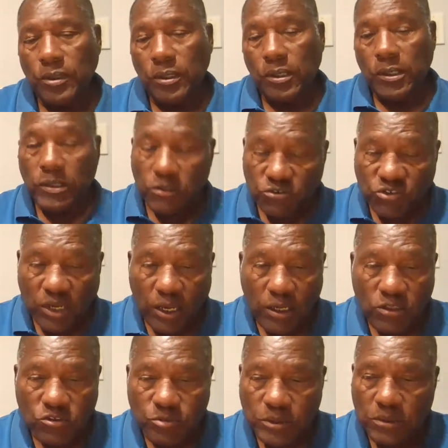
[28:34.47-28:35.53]
any
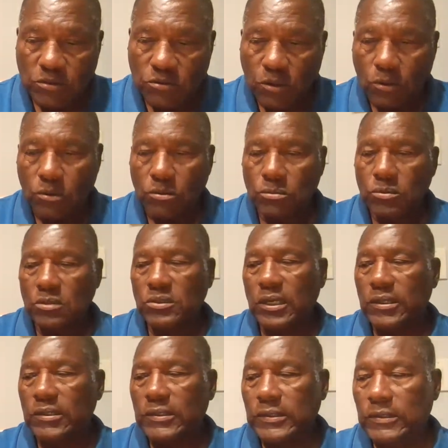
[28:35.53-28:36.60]
child is being told
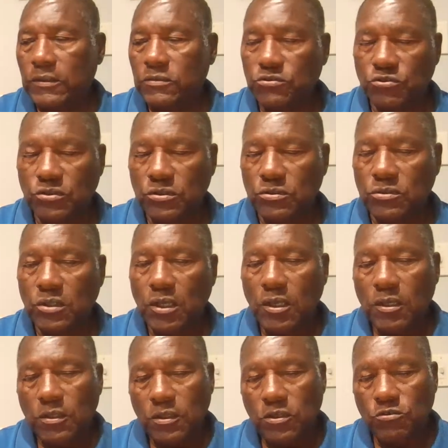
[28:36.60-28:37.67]
that he or she
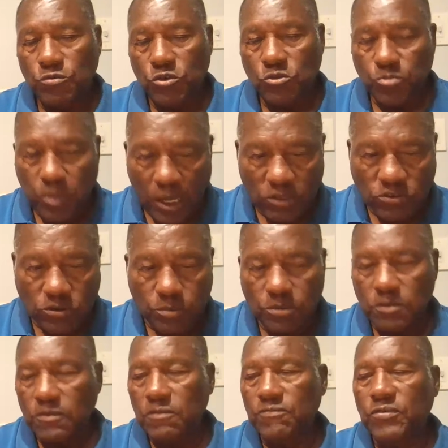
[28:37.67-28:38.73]
is
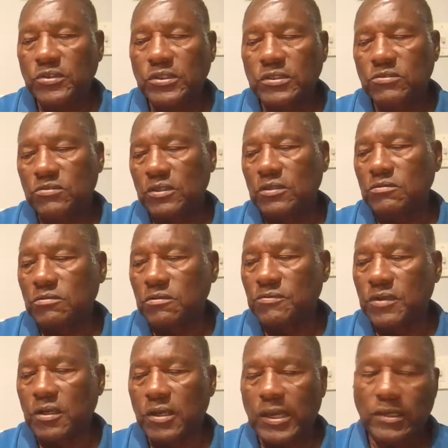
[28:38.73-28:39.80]
responsible for the sins of
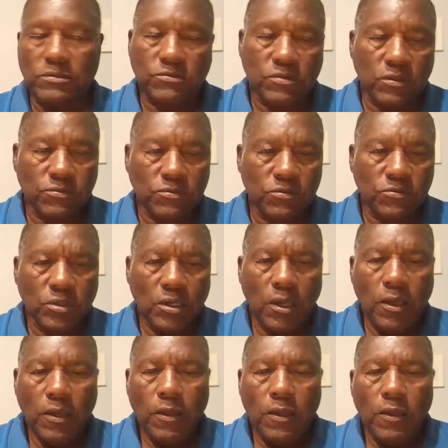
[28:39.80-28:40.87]
their ancestors.
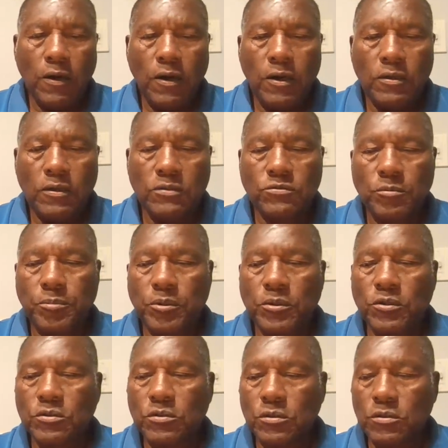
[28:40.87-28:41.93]
It's a
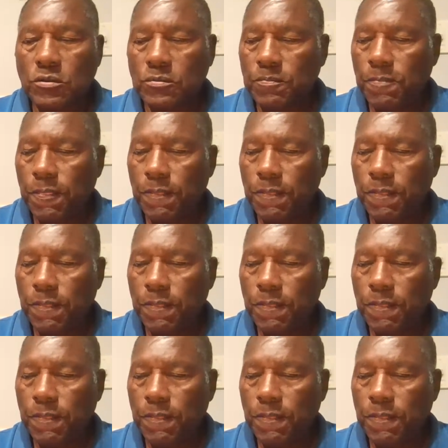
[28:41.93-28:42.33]
political